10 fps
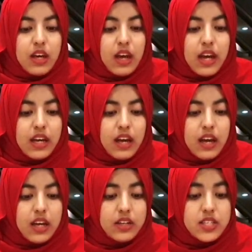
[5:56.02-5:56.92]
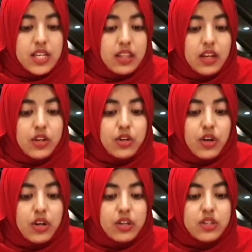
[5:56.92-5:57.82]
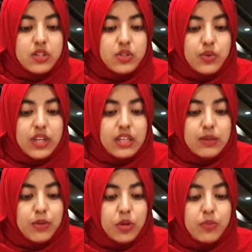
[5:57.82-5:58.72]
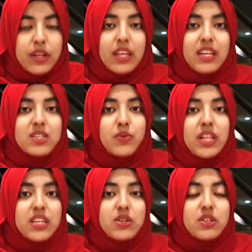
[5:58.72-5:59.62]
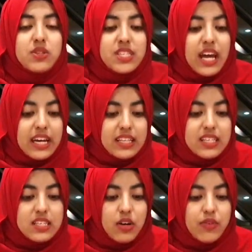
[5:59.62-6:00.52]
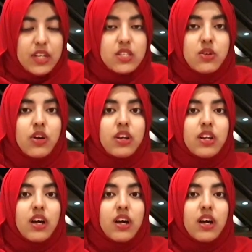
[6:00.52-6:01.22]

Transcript: I understand that you're not doing a diploma that is related to science of any sort.